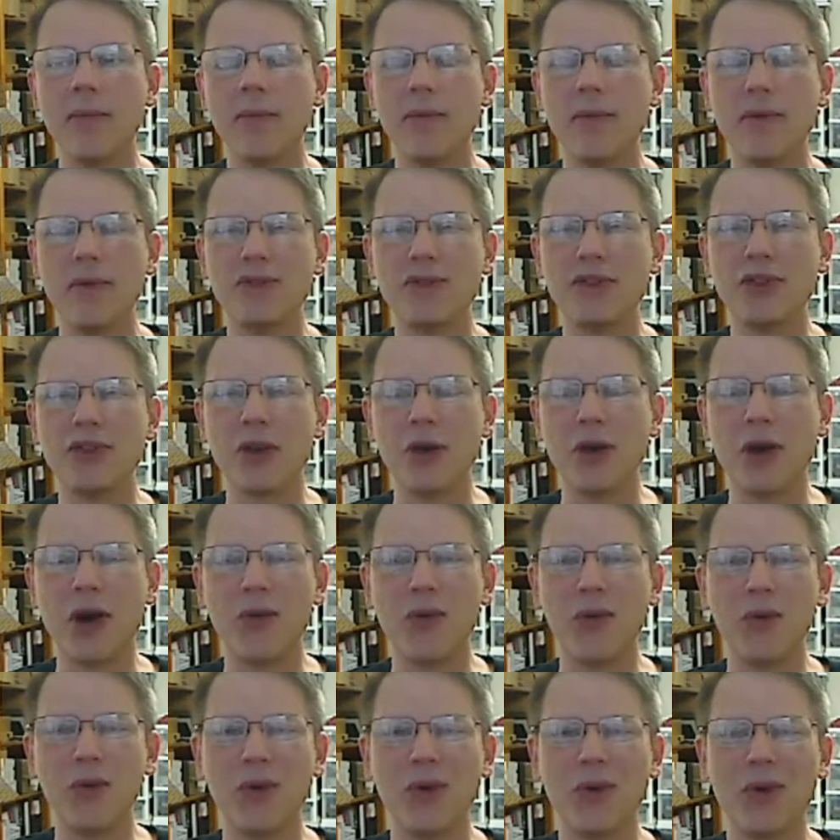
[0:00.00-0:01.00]
So
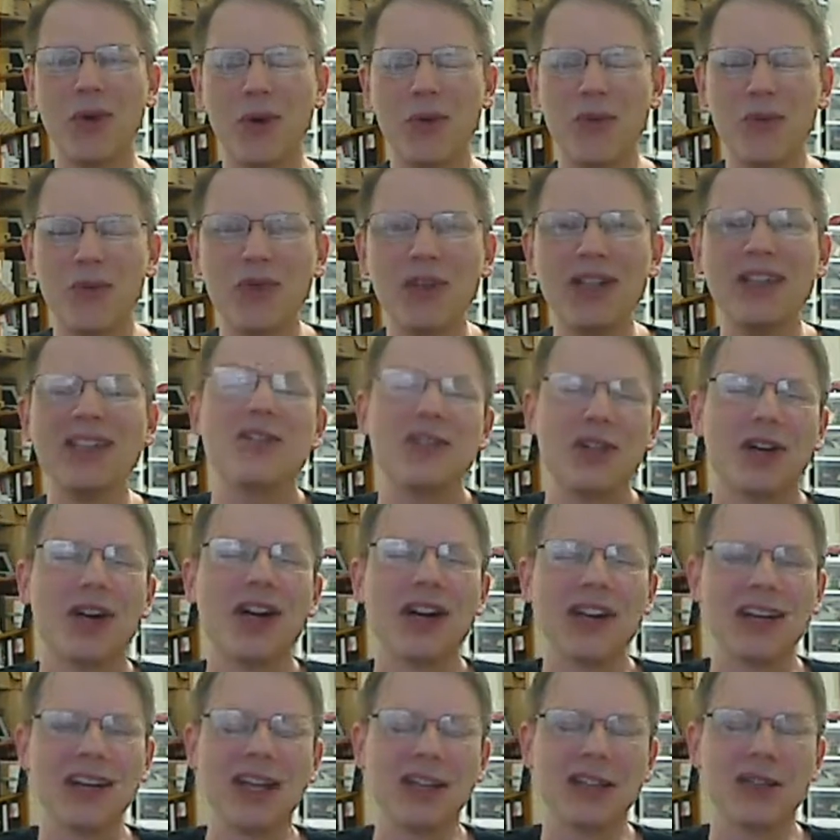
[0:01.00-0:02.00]
I'm really
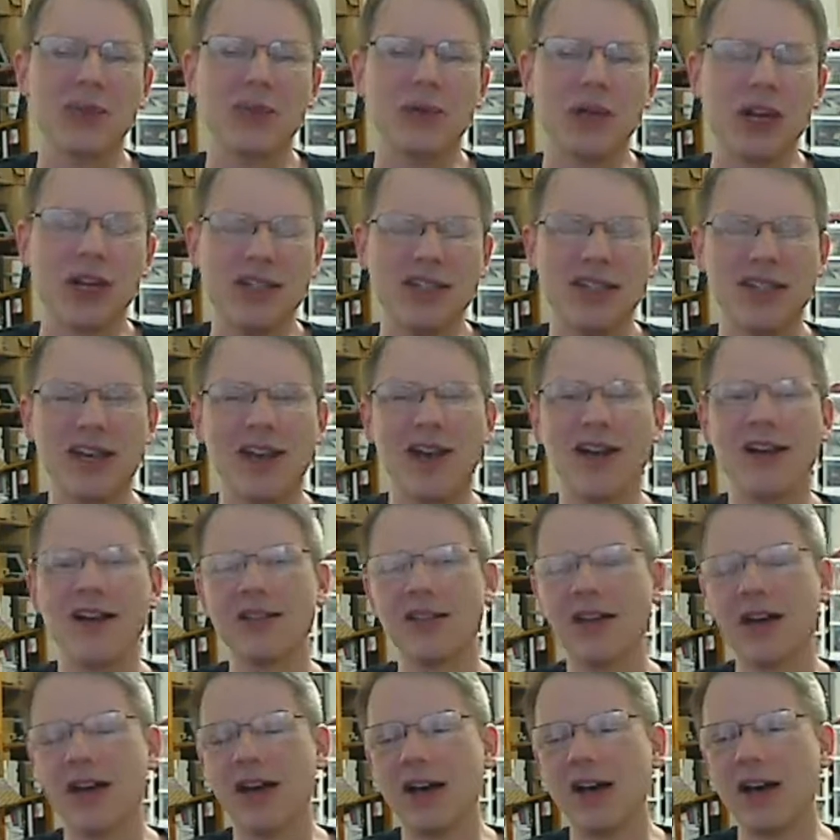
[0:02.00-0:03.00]
trying to get the price
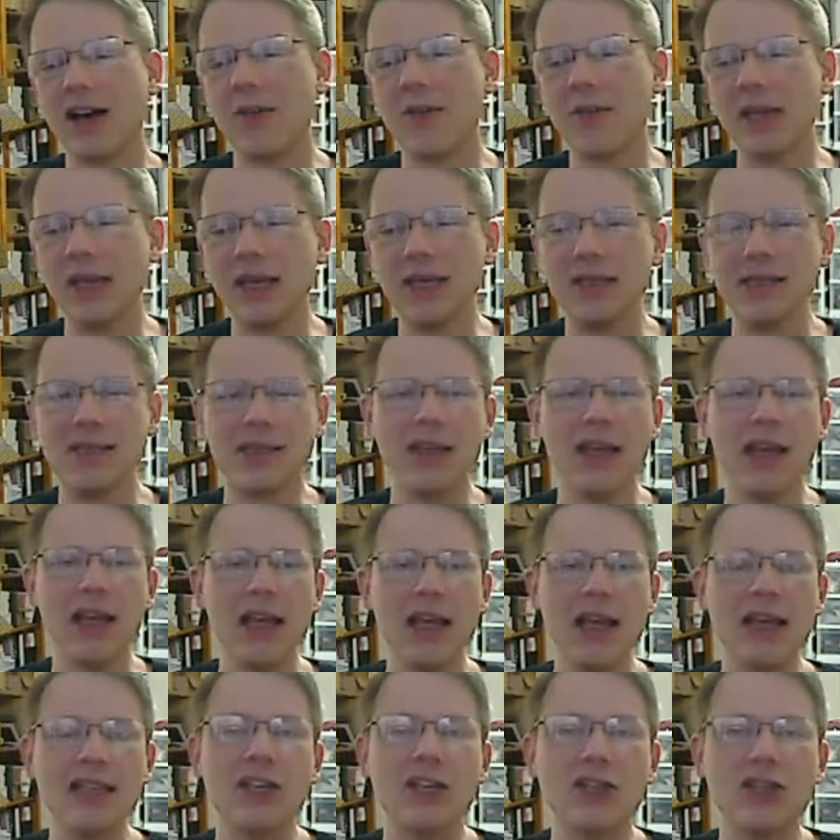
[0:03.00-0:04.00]
down.
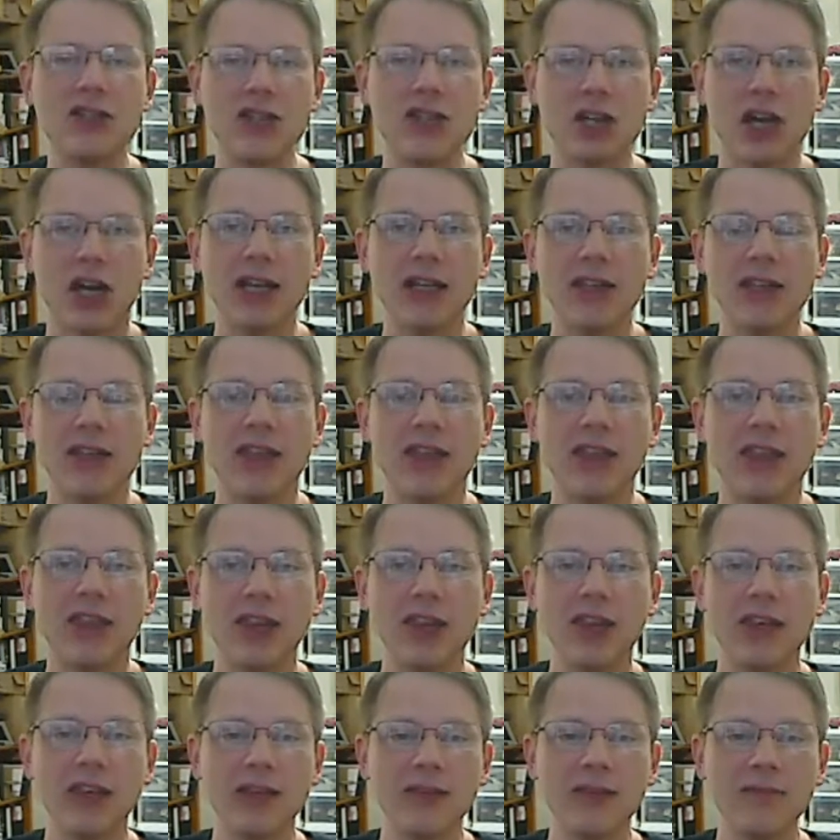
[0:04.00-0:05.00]
It's a giant
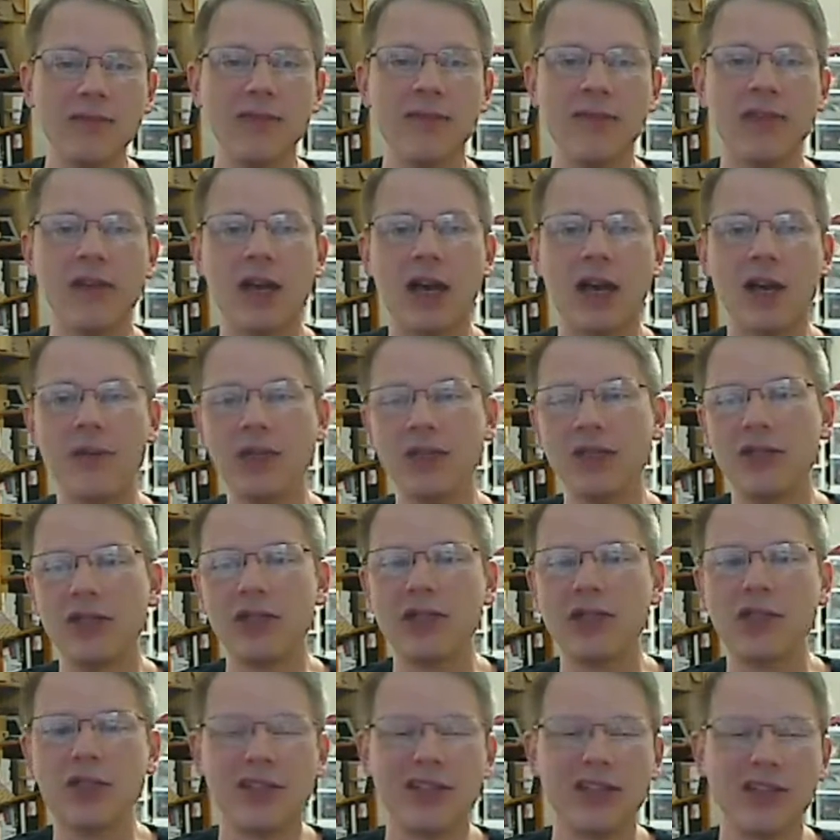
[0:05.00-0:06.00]
thing. I mean,
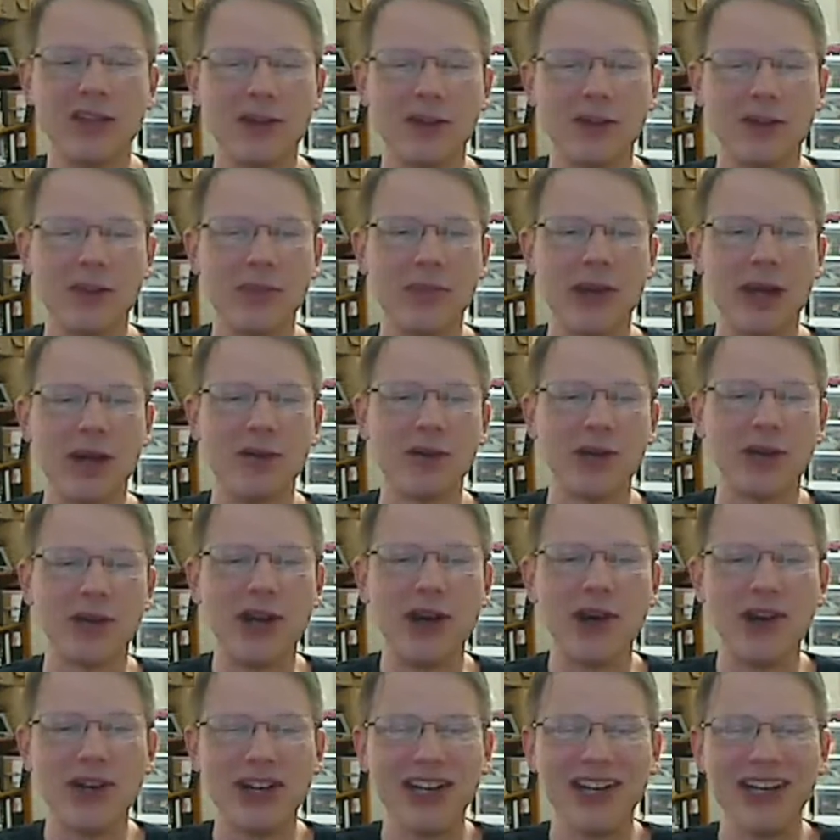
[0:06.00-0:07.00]
just the powder
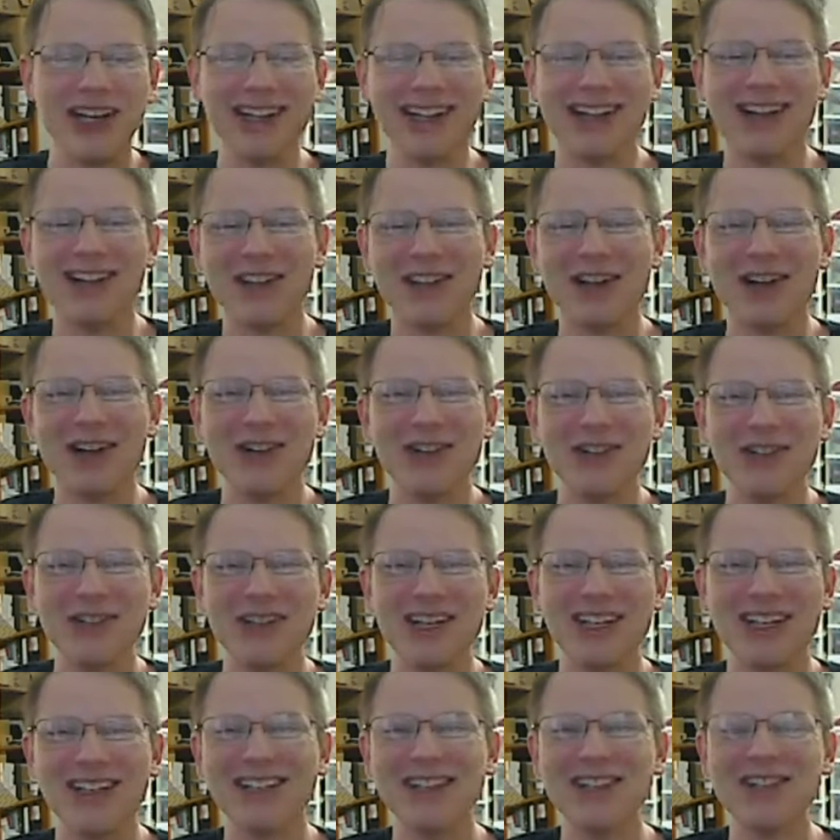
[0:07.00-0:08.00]
coating
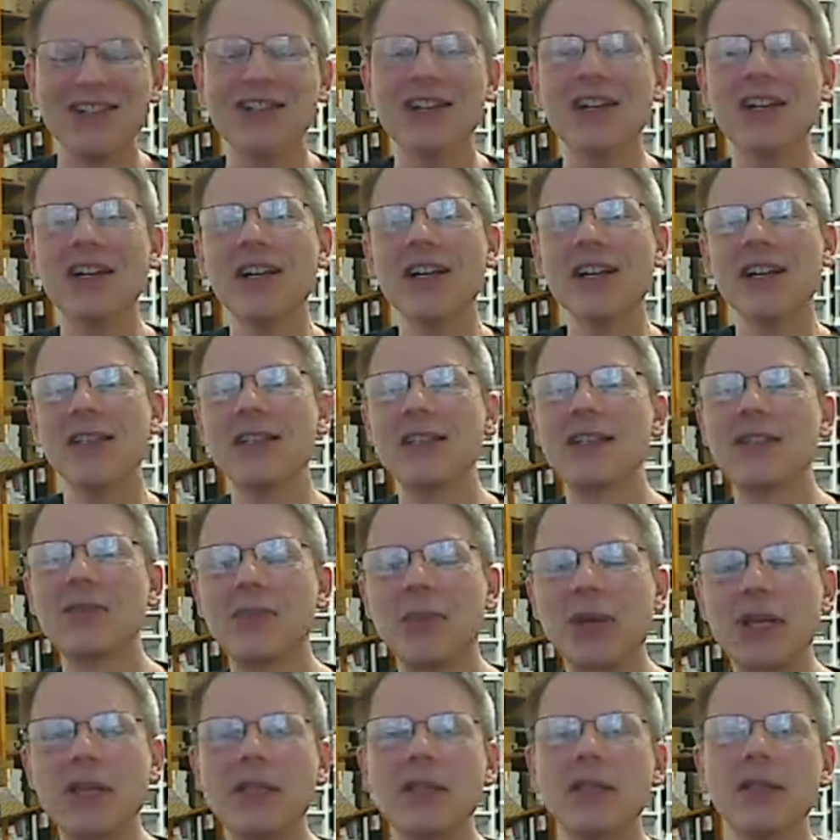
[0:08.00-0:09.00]
alone, it's
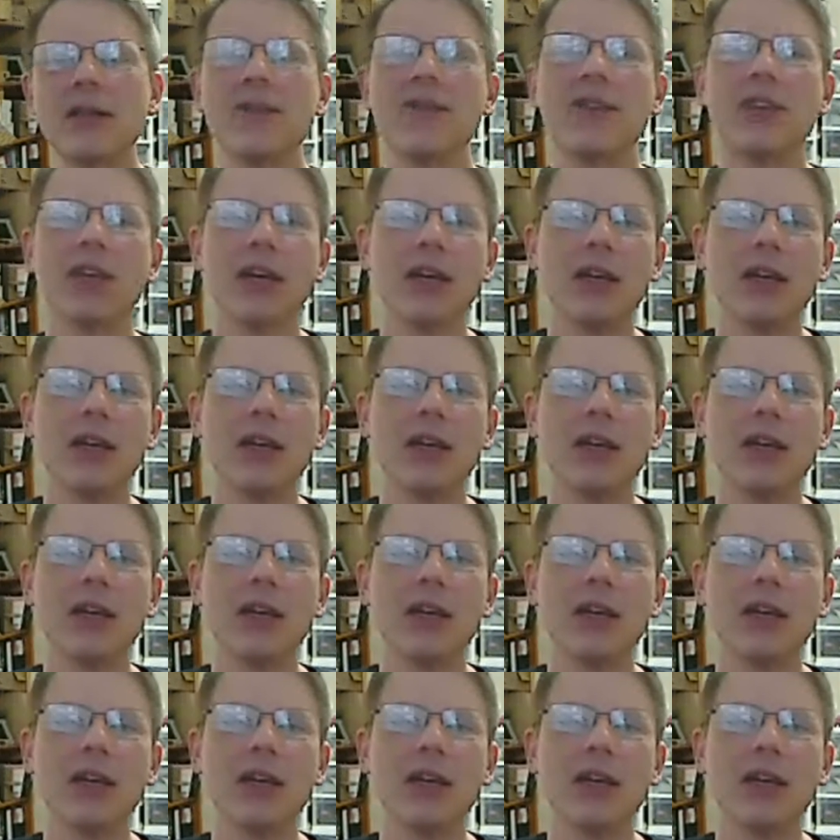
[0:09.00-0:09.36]
expensive.